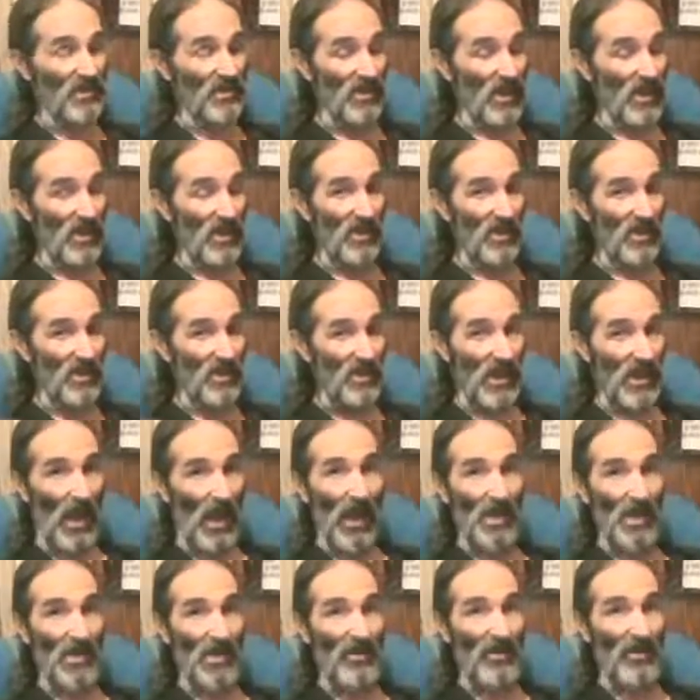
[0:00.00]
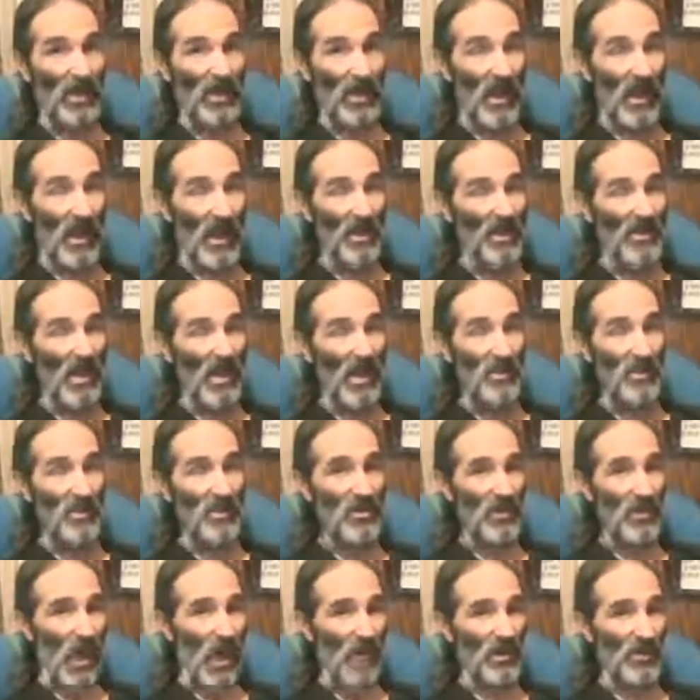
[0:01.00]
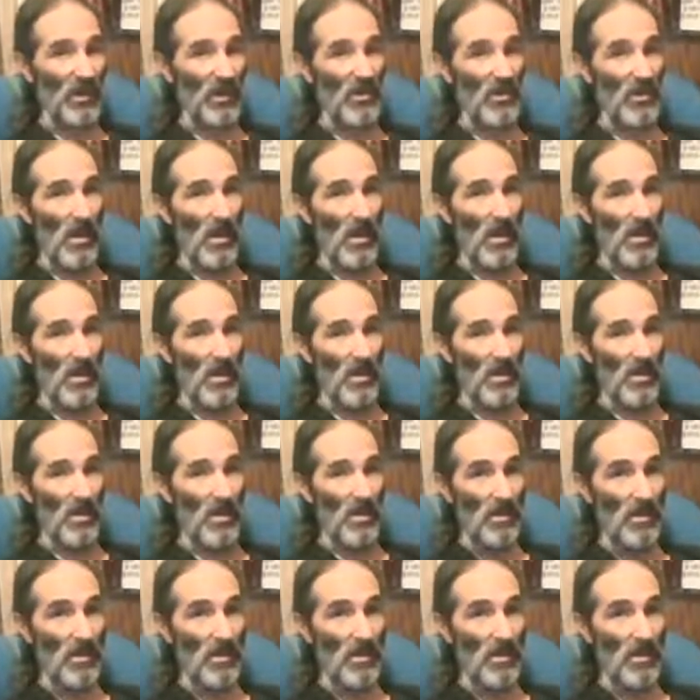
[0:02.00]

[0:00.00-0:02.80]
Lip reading: like the size of a goddamn shopping mall,